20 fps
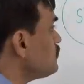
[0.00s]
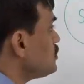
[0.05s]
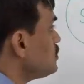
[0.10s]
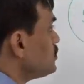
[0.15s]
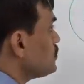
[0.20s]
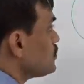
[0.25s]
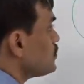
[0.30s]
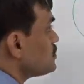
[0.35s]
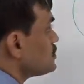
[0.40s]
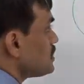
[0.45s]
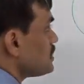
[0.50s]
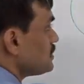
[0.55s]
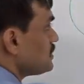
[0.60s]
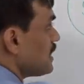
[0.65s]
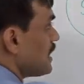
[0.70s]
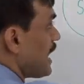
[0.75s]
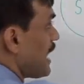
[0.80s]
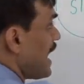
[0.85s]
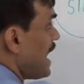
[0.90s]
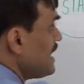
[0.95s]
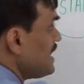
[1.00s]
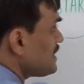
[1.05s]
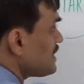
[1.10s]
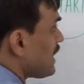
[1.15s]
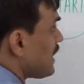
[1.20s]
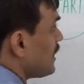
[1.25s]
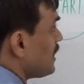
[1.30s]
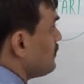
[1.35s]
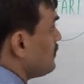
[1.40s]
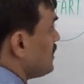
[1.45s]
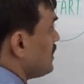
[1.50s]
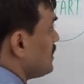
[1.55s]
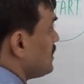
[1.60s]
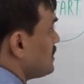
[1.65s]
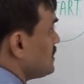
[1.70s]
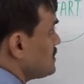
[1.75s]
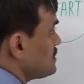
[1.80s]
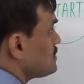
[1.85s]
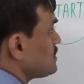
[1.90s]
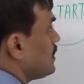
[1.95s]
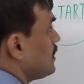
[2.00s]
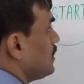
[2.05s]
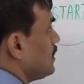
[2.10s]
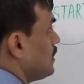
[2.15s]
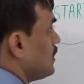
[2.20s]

videos the end time is